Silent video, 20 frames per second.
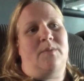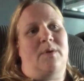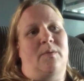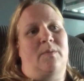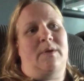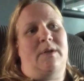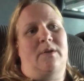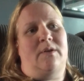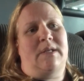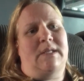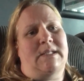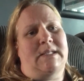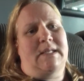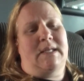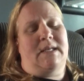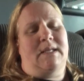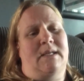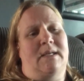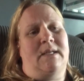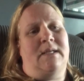about when you need to
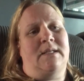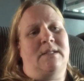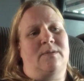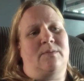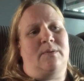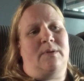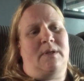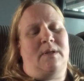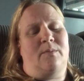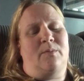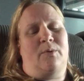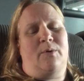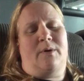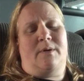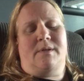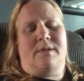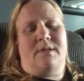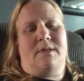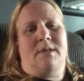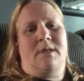get it. It's really
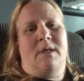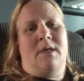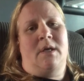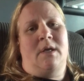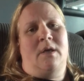important.